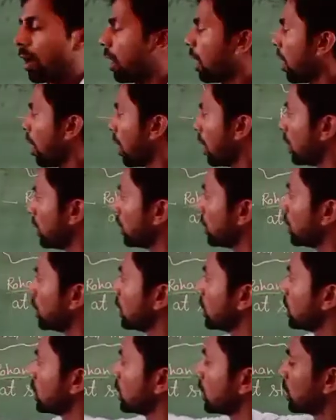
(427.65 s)
All
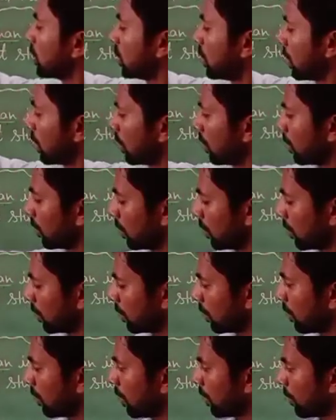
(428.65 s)
these
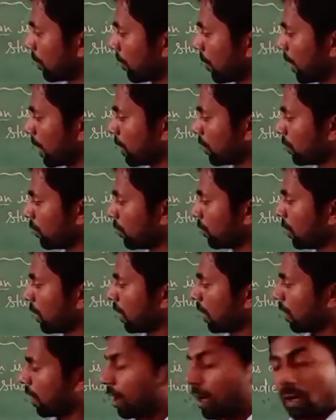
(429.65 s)
menu